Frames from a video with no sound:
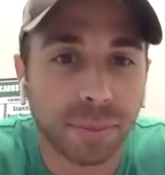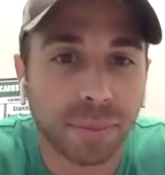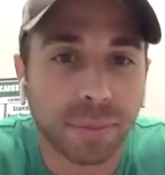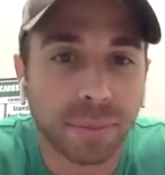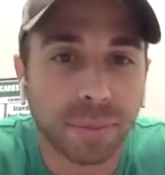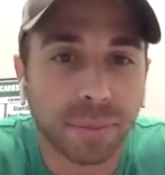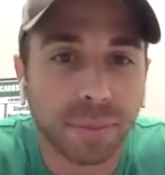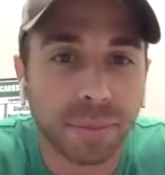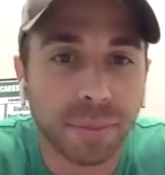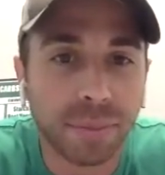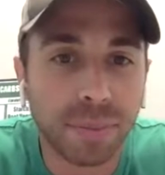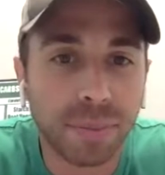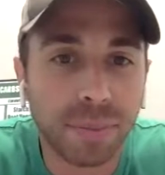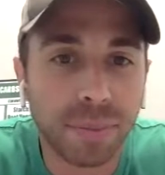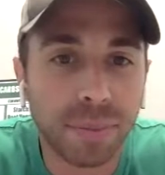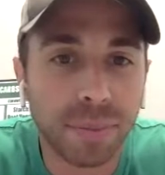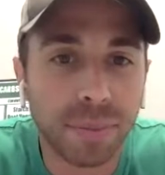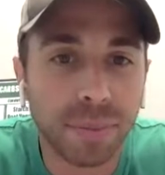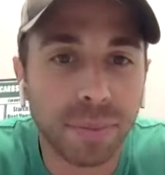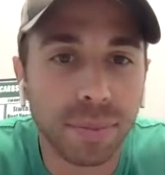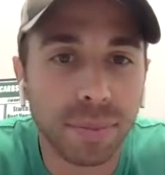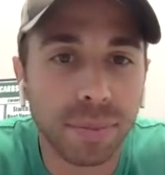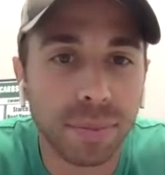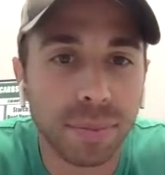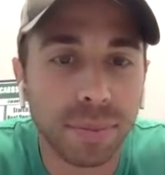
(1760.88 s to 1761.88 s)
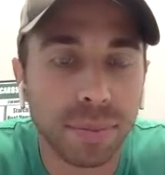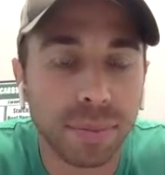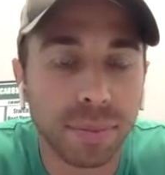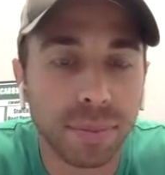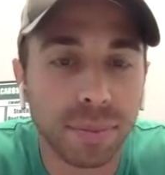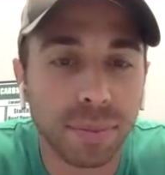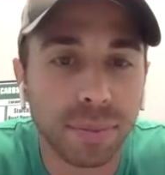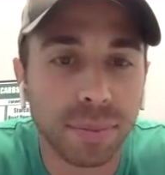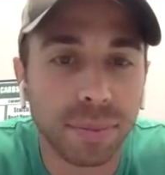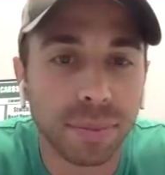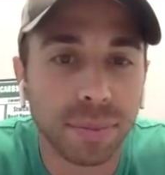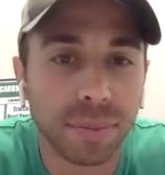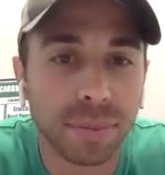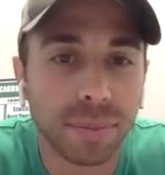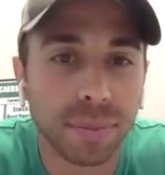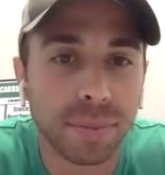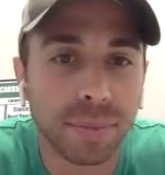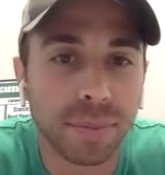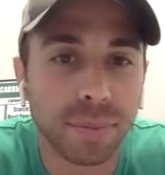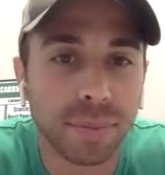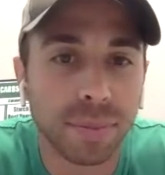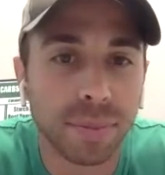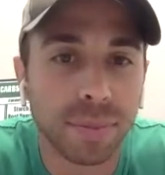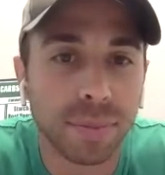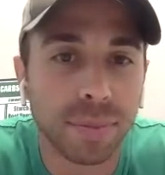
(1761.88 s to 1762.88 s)

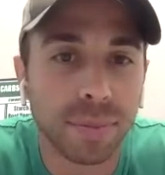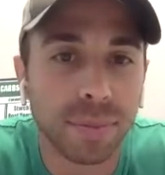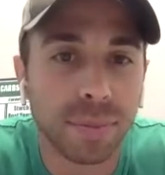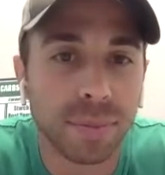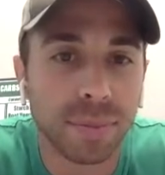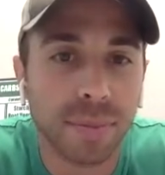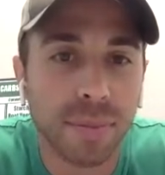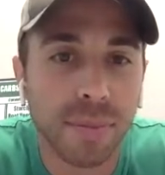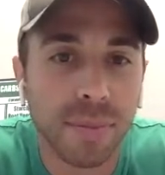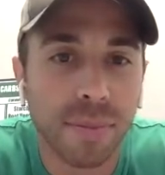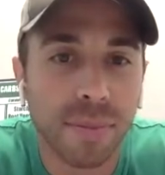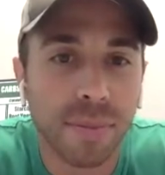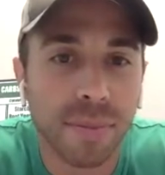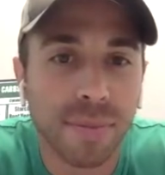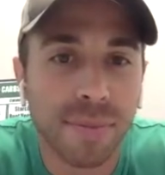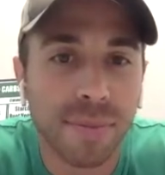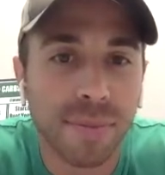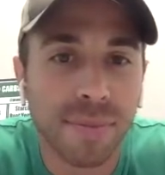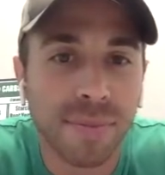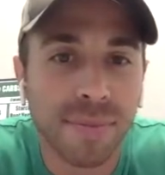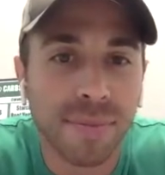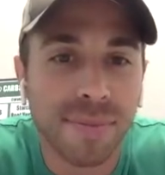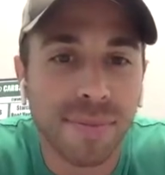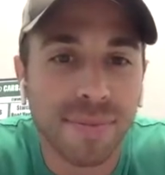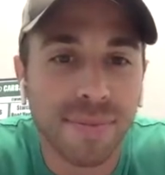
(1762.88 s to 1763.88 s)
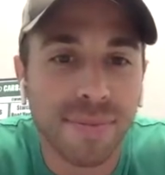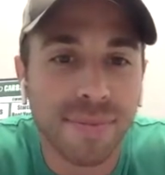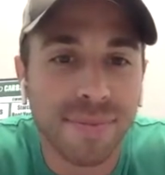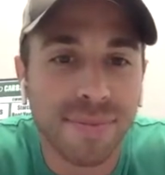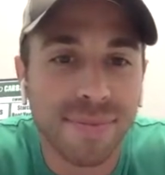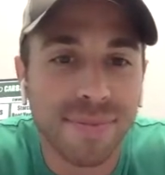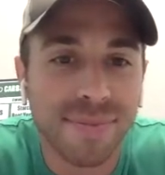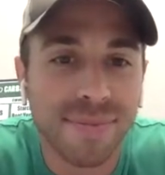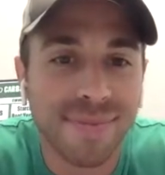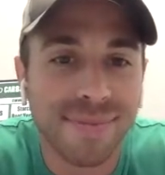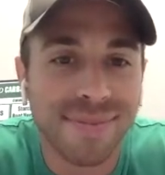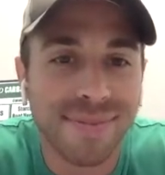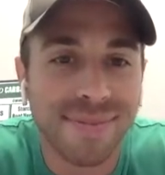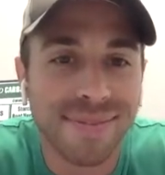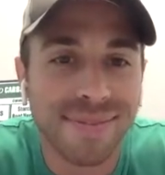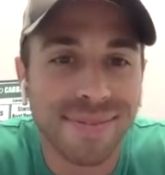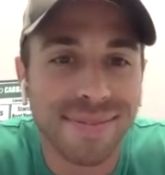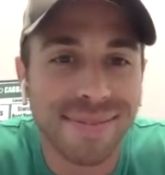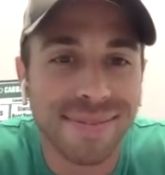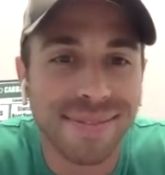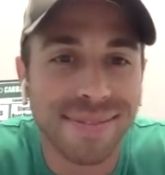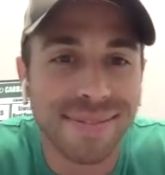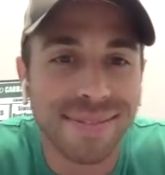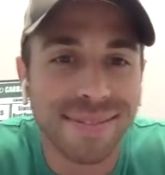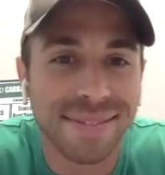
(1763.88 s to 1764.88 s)

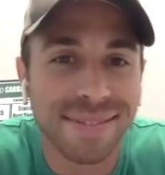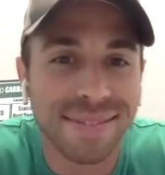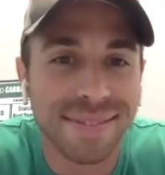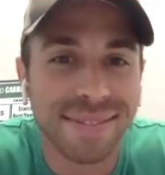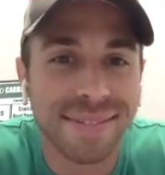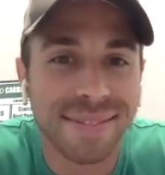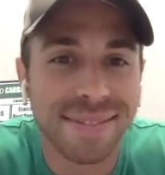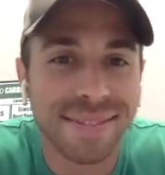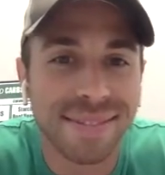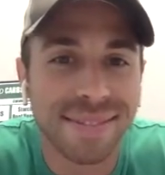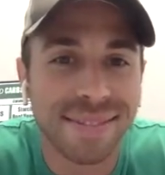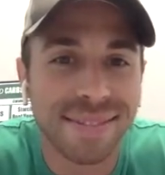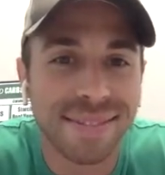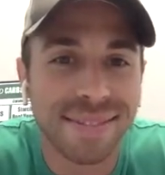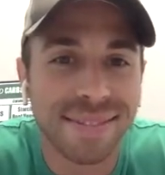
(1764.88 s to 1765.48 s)
This person isn't speaking.